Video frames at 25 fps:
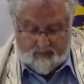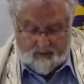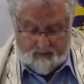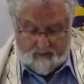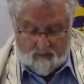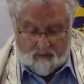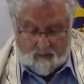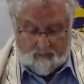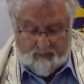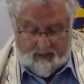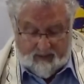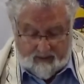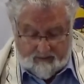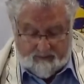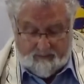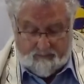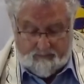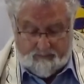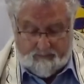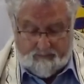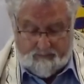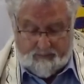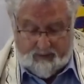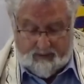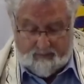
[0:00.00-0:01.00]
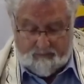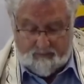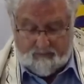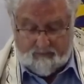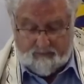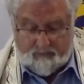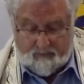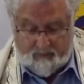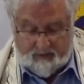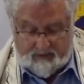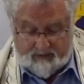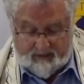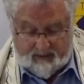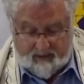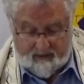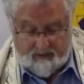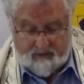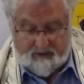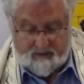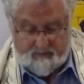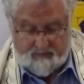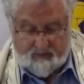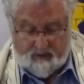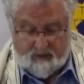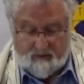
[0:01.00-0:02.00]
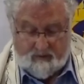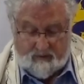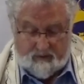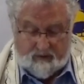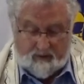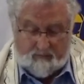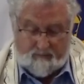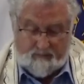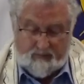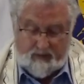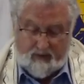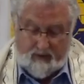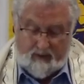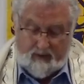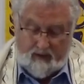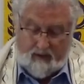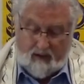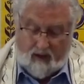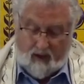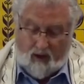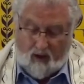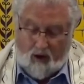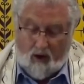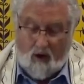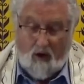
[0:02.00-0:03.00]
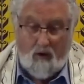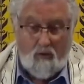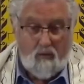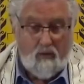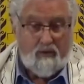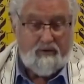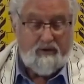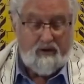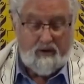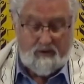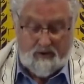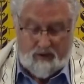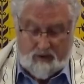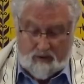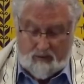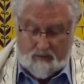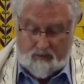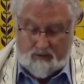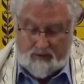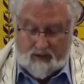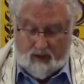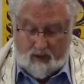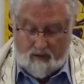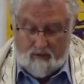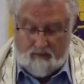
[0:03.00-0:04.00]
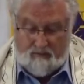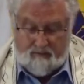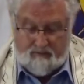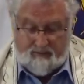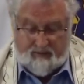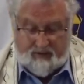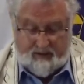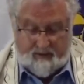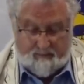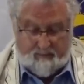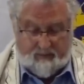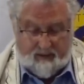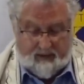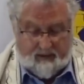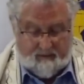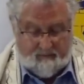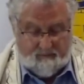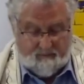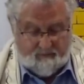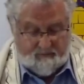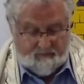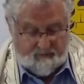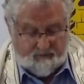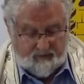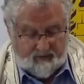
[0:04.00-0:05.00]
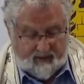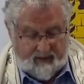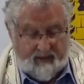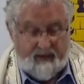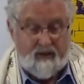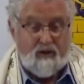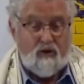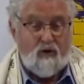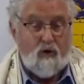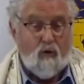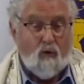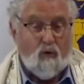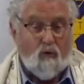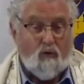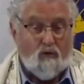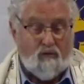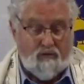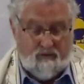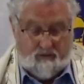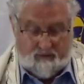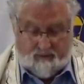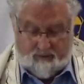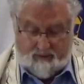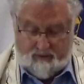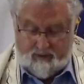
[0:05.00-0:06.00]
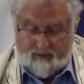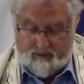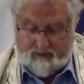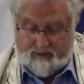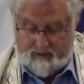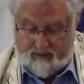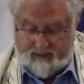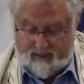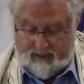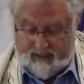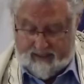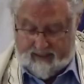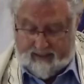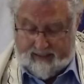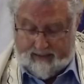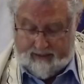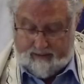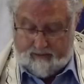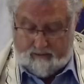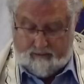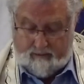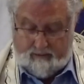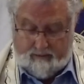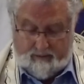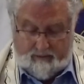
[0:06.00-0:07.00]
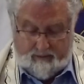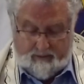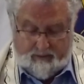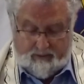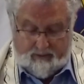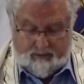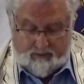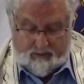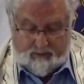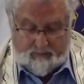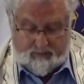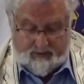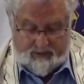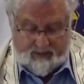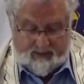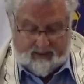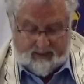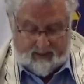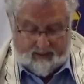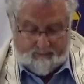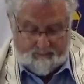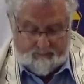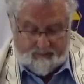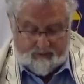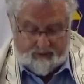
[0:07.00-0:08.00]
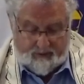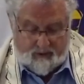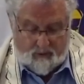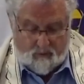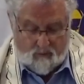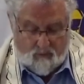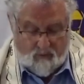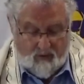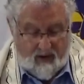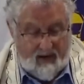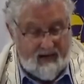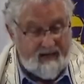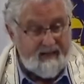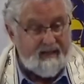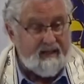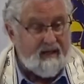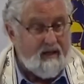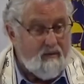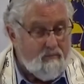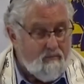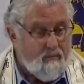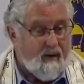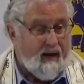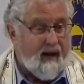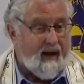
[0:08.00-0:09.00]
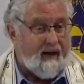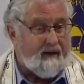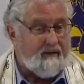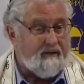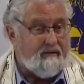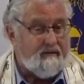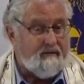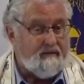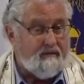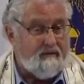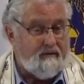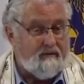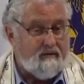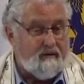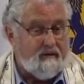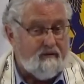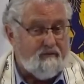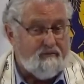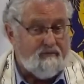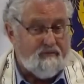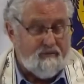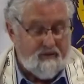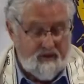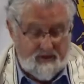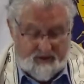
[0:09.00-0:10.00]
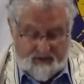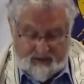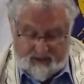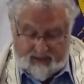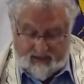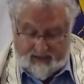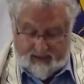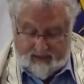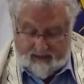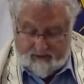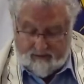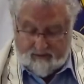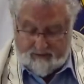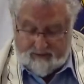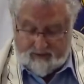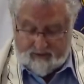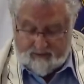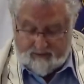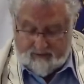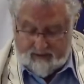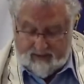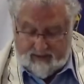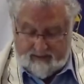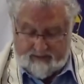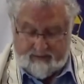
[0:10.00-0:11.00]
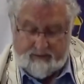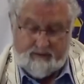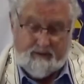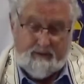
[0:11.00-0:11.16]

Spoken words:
or many of the people from the towns of Yehuda, along with Yeshua's own family, fled north to the Galil to escape the direct impact of firstly Herod the Great